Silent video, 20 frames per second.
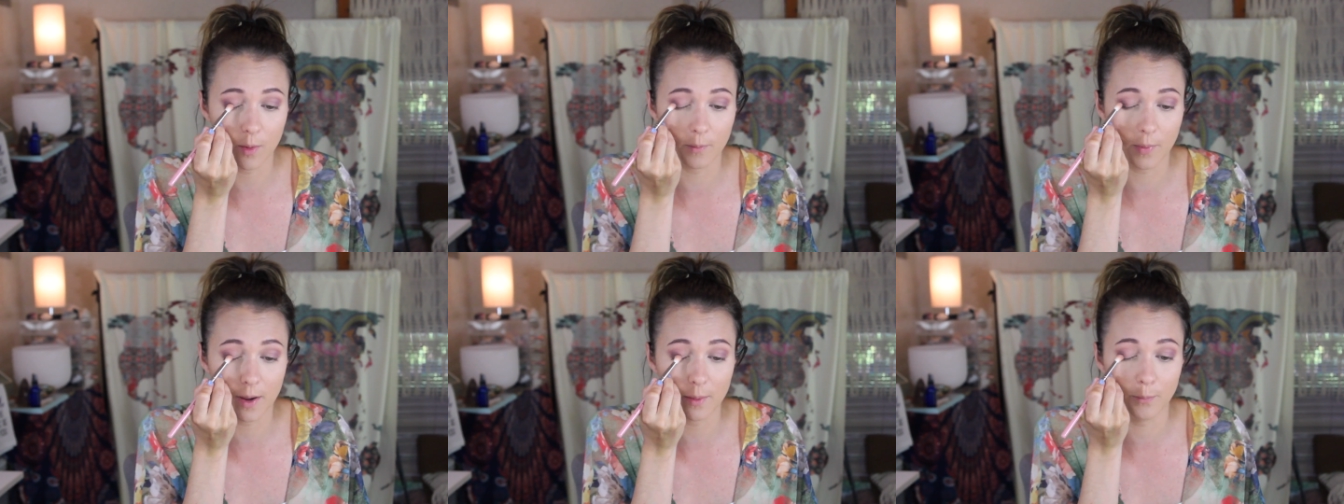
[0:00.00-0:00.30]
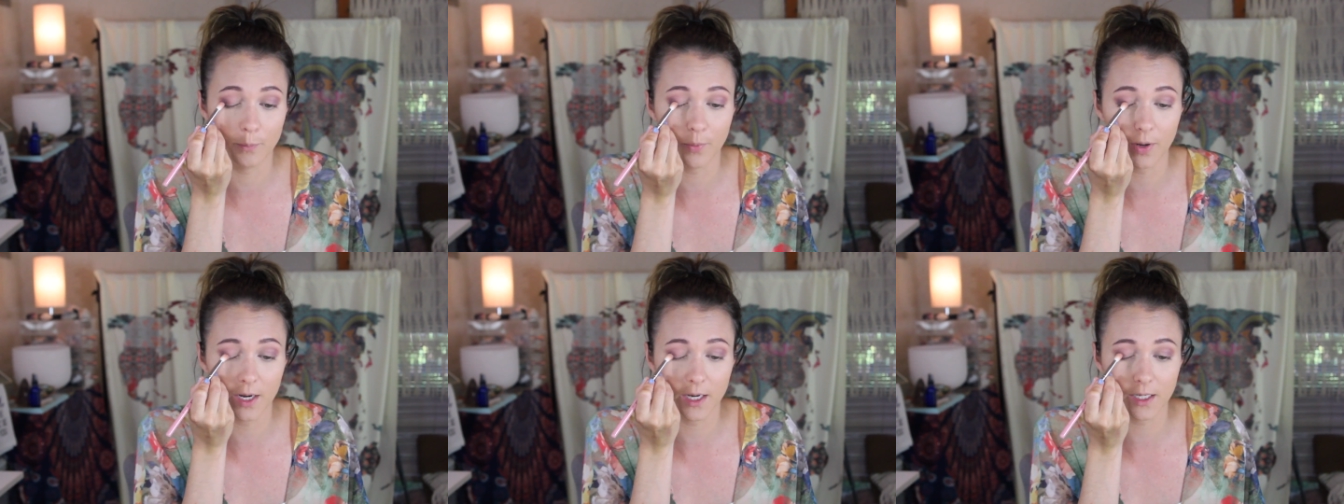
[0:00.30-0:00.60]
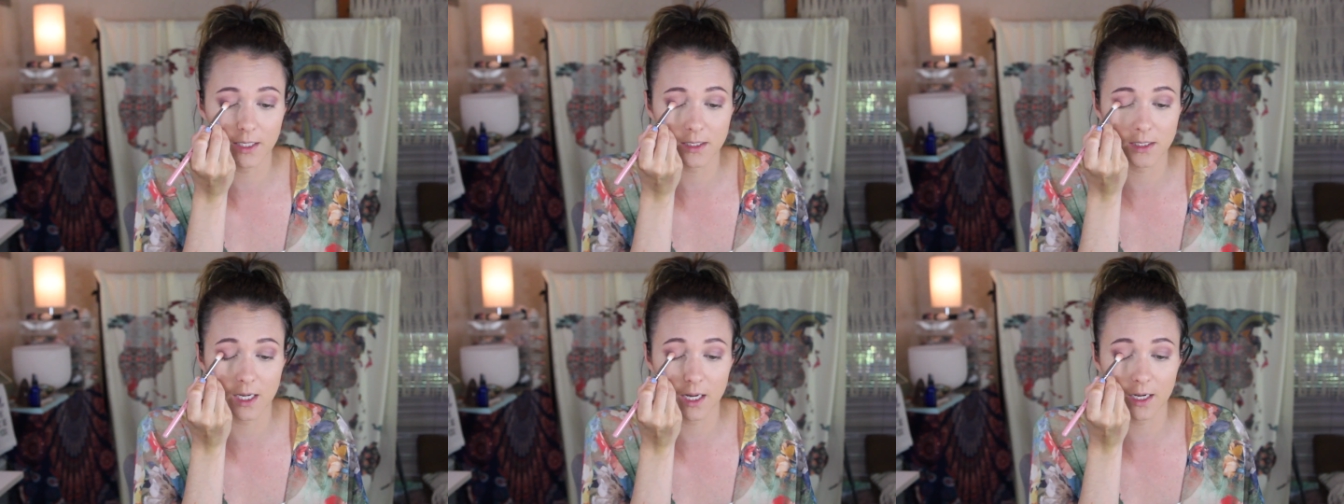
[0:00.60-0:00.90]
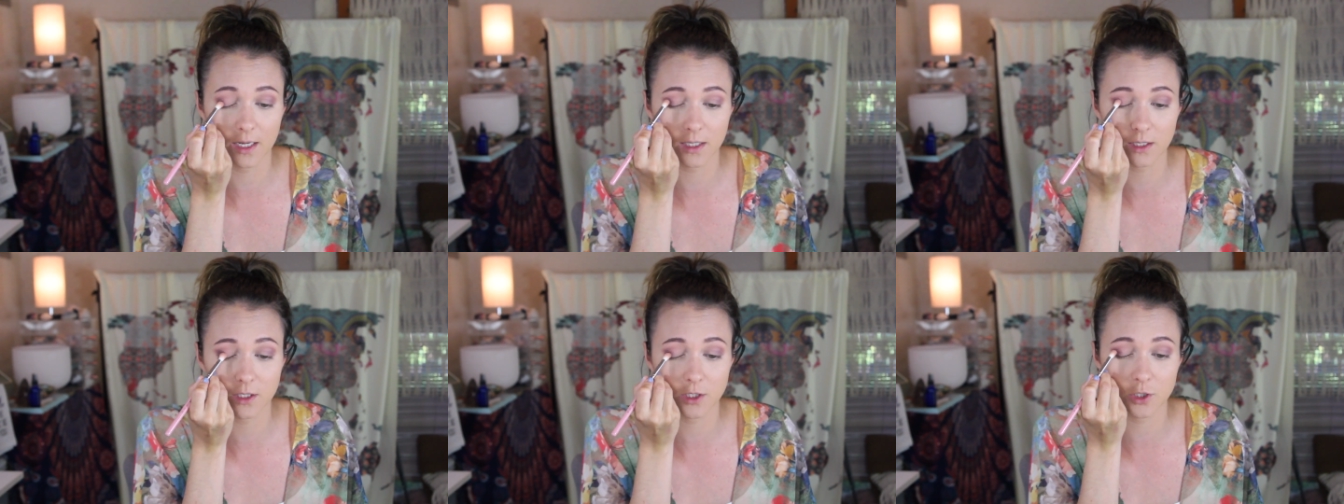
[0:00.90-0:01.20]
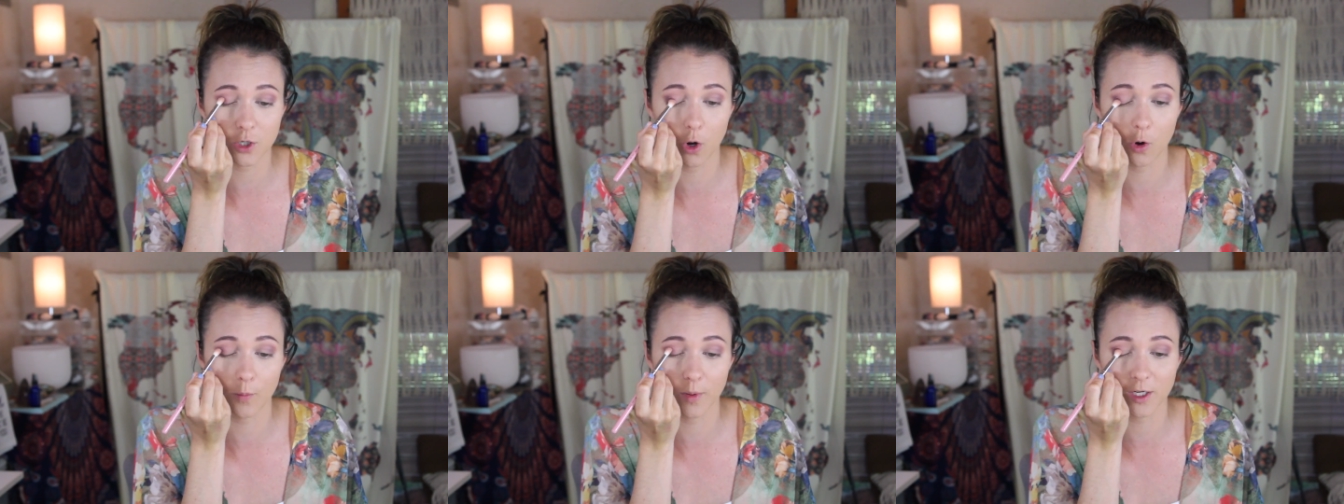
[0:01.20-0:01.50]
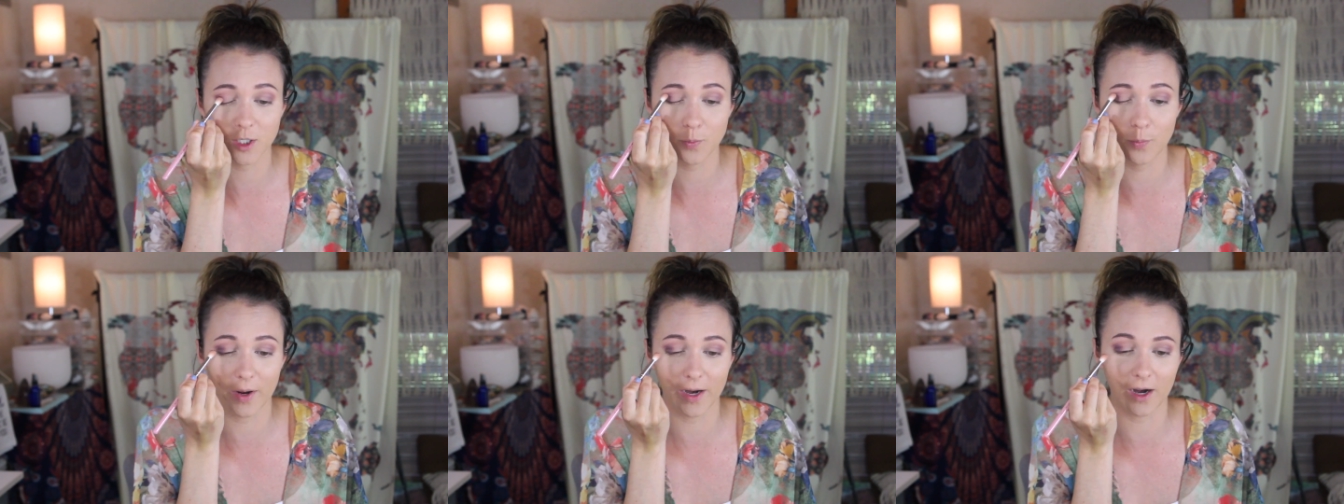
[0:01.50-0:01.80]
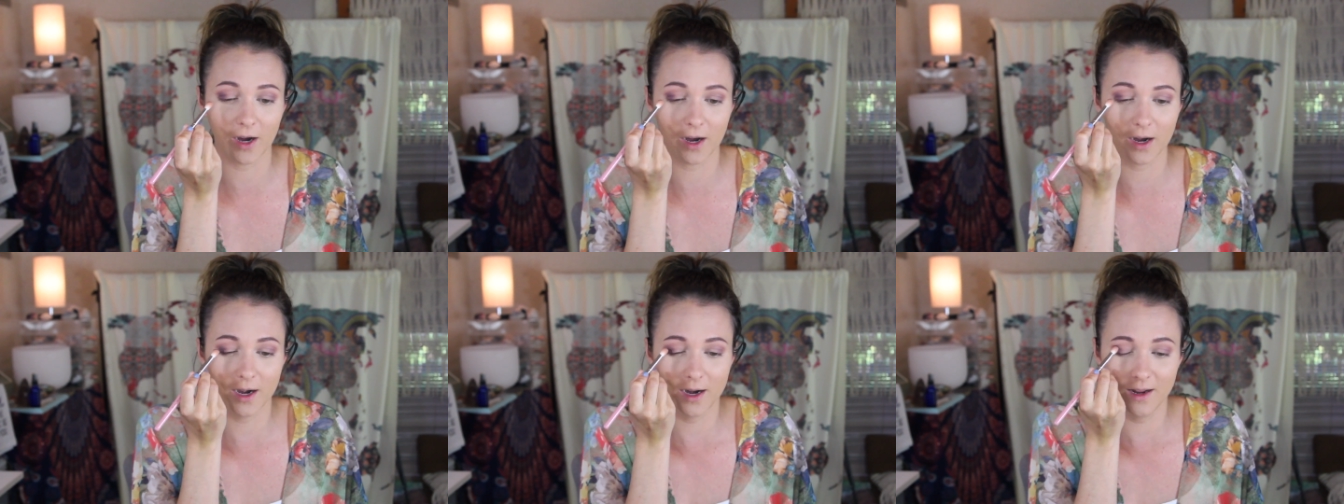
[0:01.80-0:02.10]
but my butt is getting so much
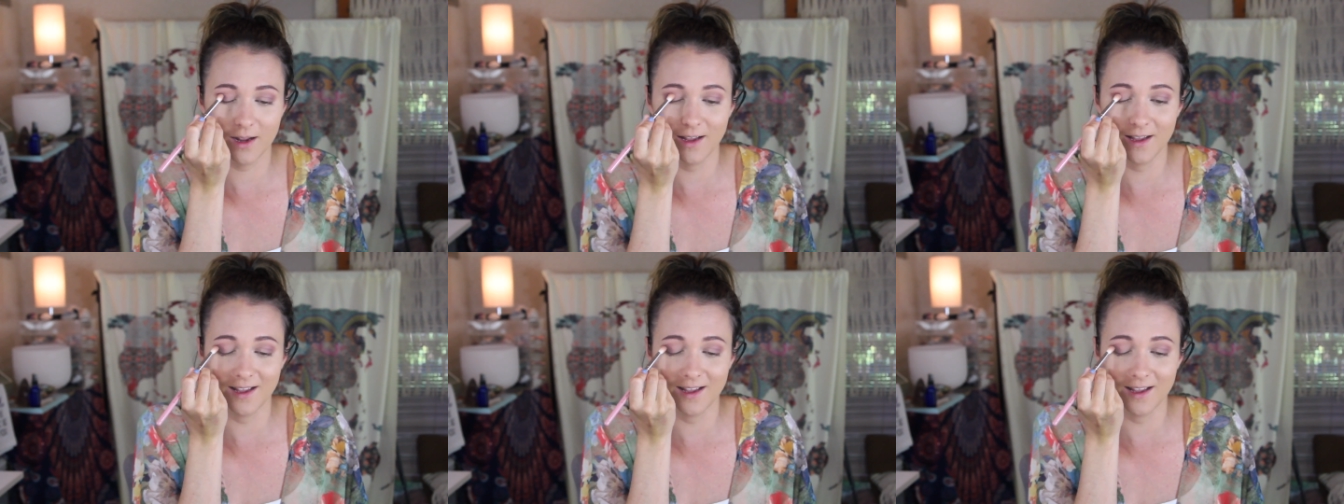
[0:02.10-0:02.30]
bigger.